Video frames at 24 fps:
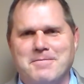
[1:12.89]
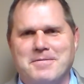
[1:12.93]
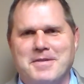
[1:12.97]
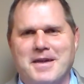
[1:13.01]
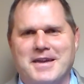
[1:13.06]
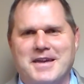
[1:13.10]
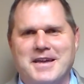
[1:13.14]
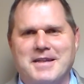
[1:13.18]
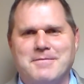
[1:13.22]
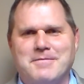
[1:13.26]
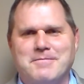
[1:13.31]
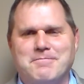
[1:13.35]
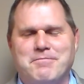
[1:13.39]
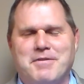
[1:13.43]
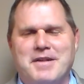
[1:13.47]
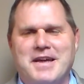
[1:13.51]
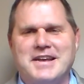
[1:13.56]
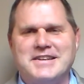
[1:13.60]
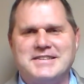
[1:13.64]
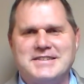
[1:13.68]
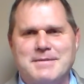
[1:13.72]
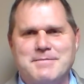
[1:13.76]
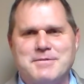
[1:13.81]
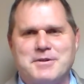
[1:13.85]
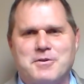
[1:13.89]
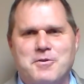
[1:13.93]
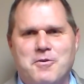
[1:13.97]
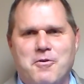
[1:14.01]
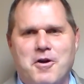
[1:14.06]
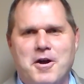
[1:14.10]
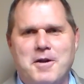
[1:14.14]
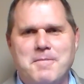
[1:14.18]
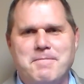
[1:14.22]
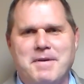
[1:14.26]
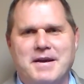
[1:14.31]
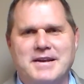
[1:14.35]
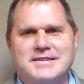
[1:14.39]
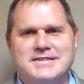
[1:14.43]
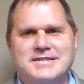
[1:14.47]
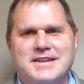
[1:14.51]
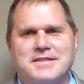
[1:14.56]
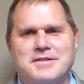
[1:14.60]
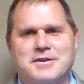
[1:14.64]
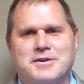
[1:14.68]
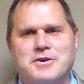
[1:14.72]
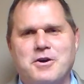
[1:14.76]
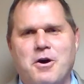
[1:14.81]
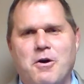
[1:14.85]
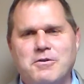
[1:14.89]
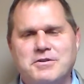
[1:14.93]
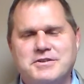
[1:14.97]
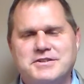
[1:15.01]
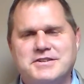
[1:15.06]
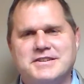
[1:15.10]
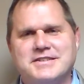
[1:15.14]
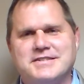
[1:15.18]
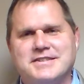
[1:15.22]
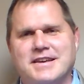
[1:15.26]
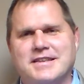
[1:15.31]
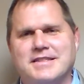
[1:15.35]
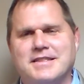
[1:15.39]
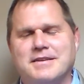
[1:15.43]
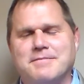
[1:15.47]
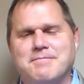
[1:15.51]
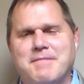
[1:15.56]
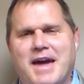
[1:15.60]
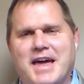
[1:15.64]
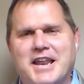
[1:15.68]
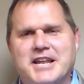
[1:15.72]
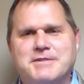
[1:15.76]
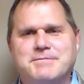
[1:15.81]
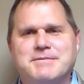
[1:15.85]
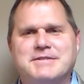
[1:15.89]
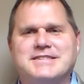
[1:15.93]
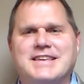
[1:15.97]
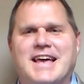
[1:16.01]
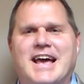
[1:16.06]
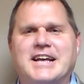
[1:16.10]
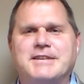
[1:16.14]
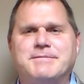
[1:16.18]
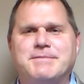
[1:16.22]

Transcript: they get playing time in the court based on the coaches and the management's